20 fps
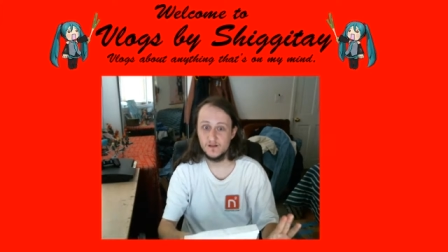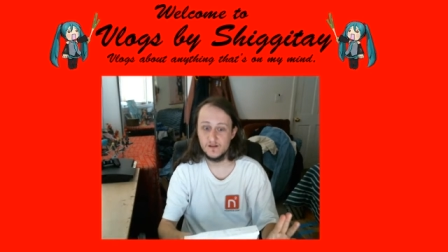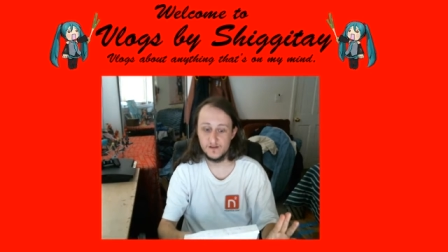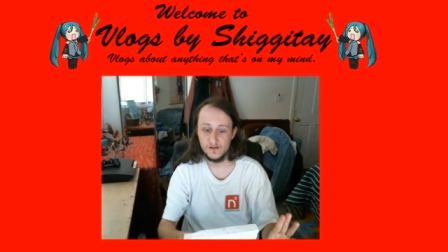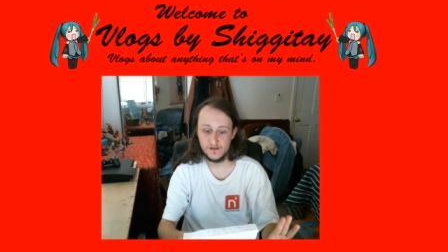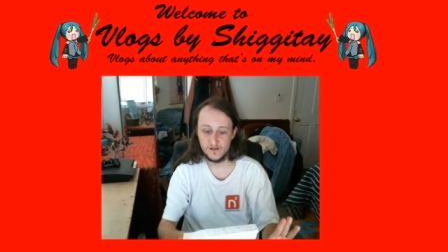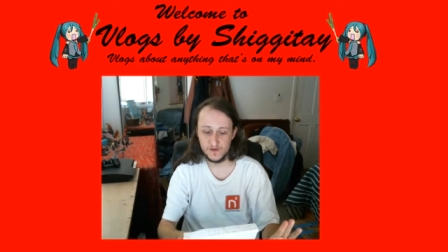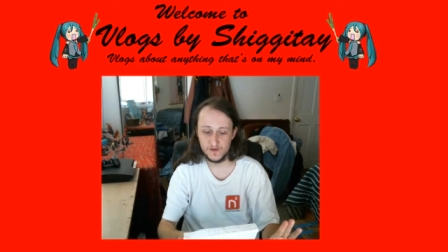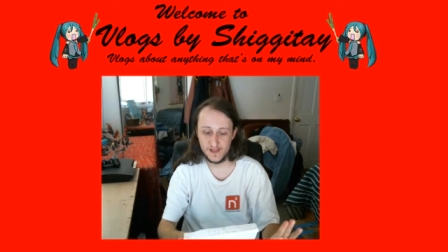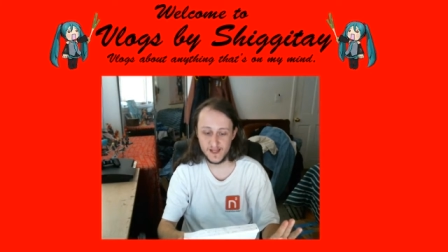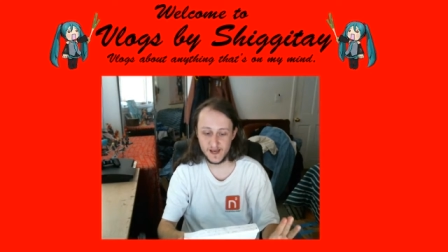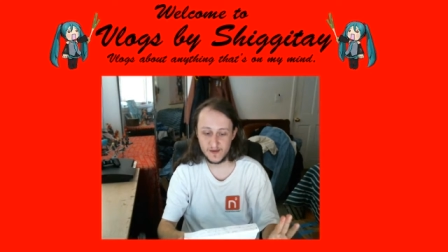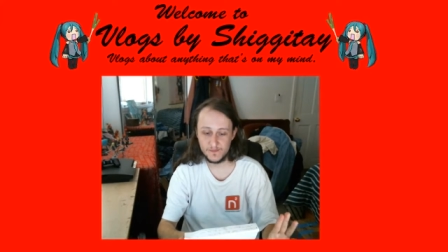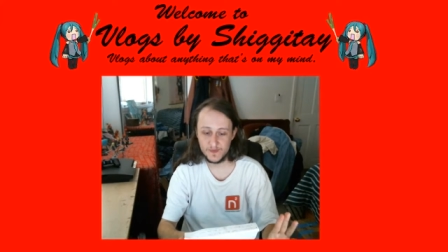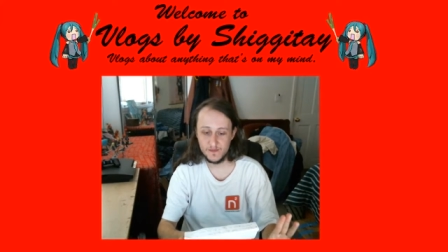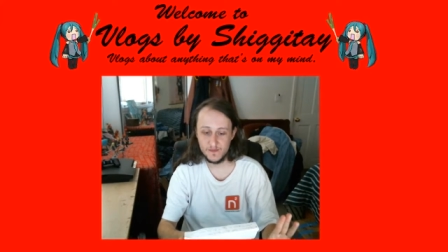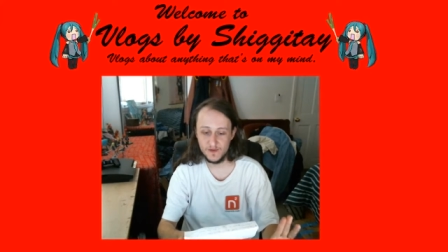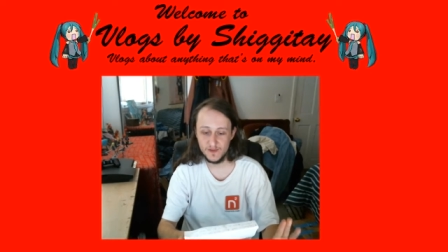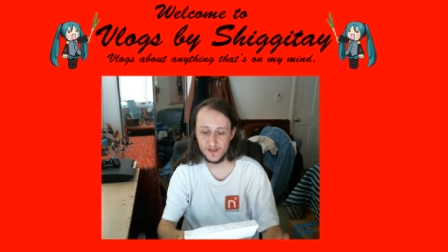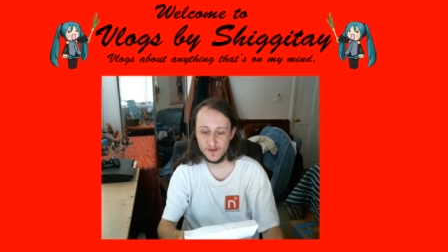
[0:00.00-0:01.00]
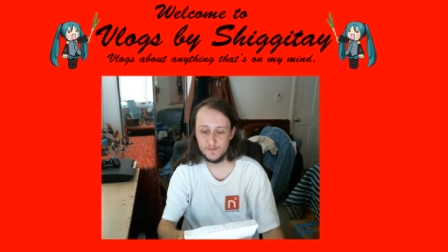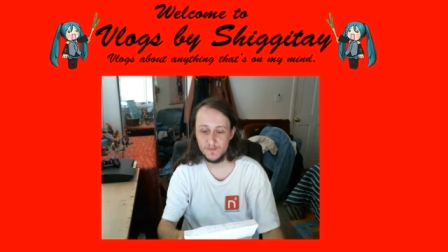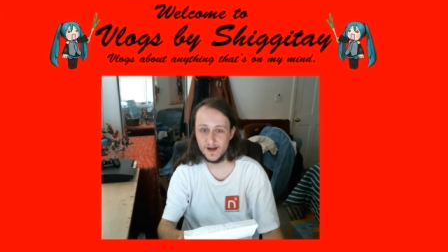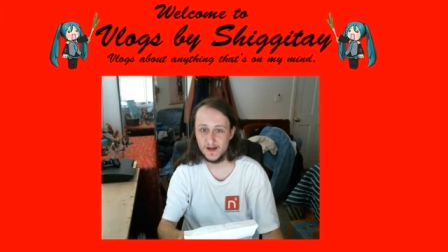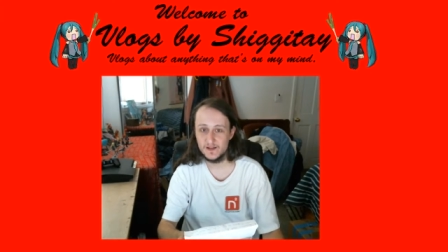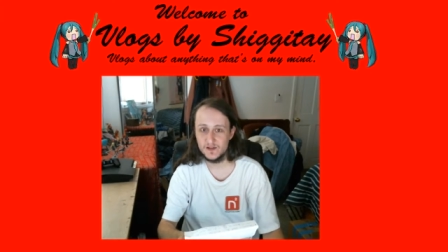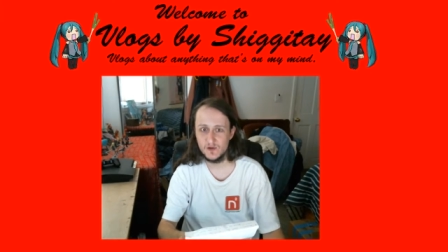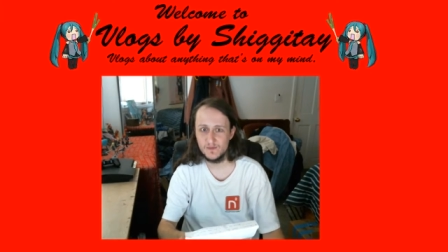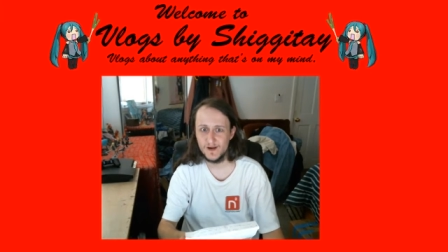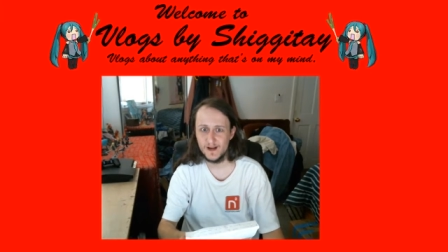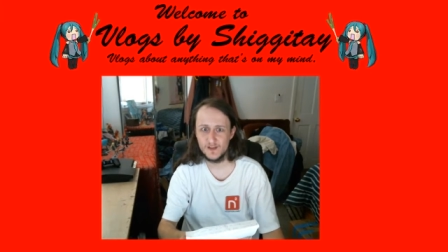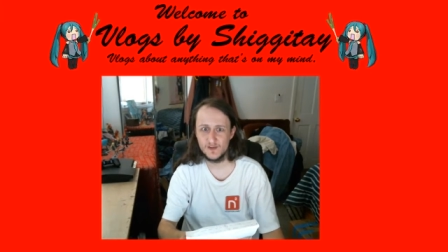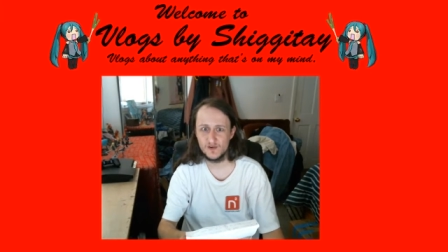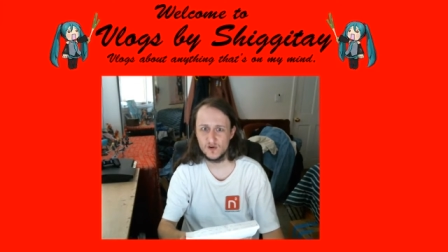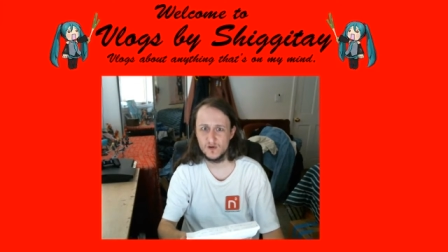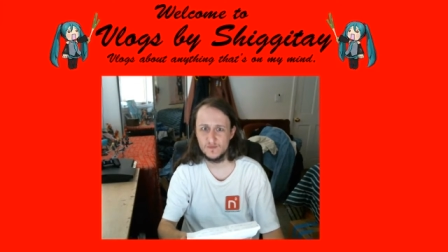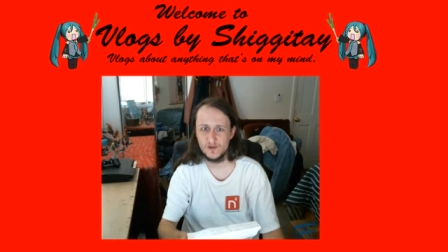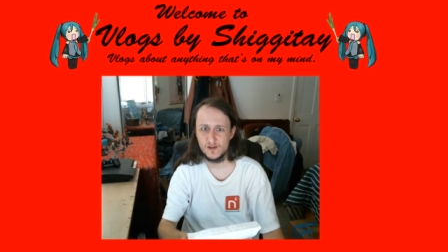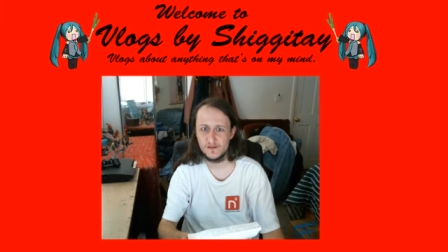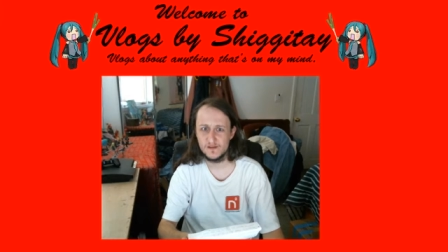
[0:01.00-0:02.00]
so yeah, people that don't mind their
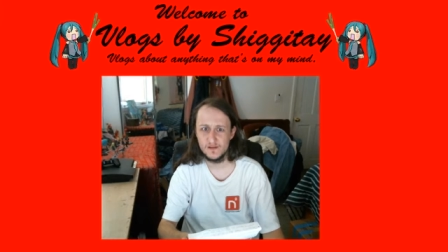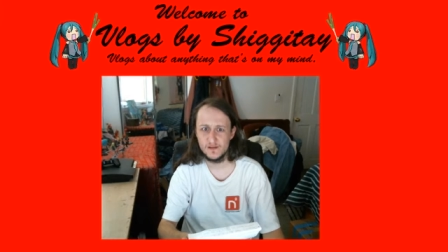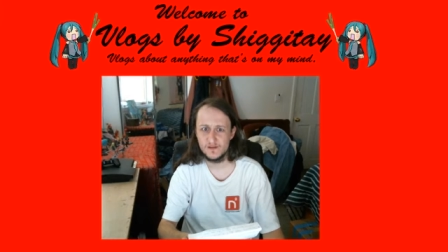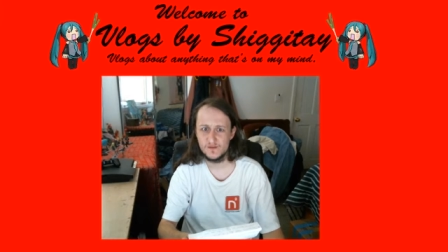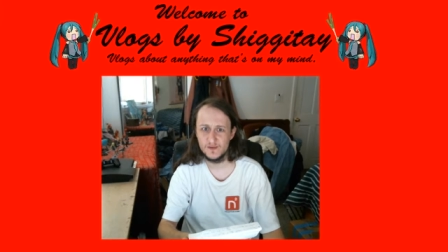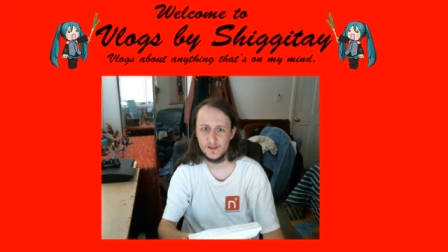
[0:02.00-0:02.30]
own business when